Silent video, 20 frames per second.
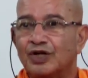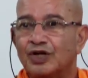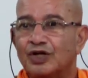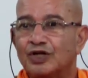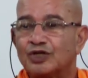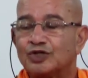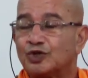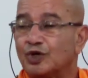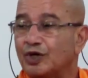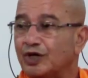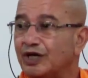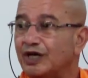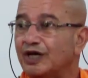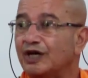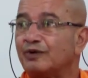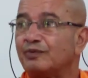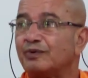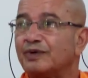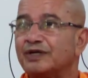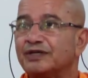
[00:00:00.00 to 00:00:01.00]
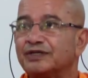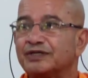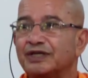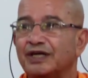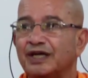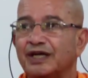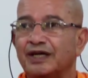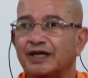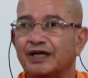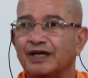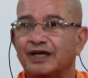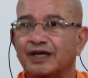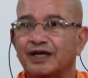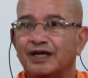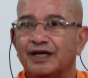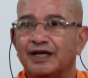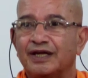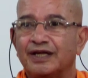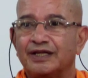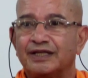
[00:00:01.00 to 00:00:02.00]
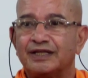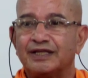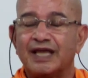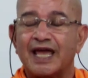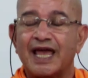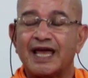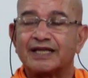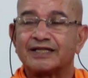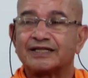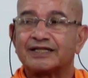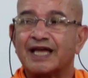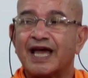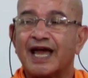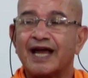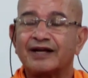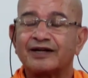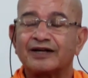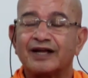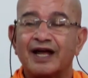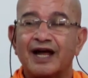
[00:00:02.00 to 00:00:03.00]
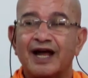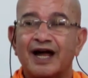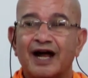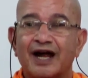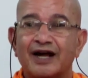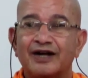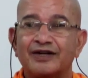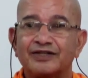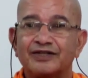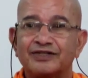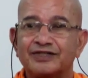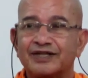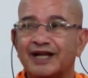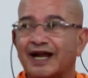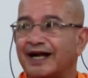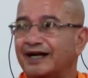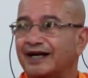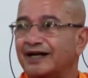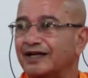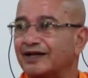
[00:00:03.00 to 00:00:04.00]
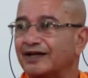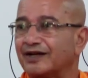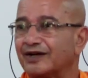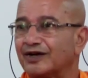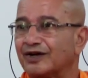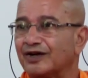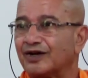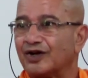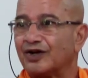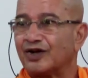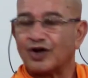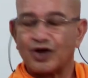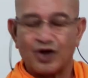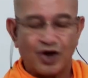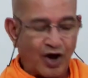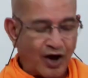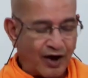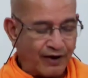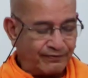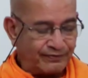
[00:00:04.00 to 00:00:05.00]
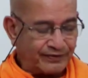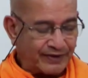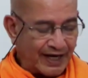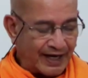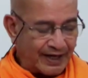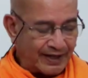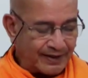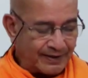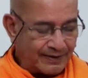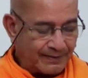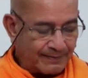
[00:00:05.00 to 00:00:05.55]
So here we see the exact understanding of that.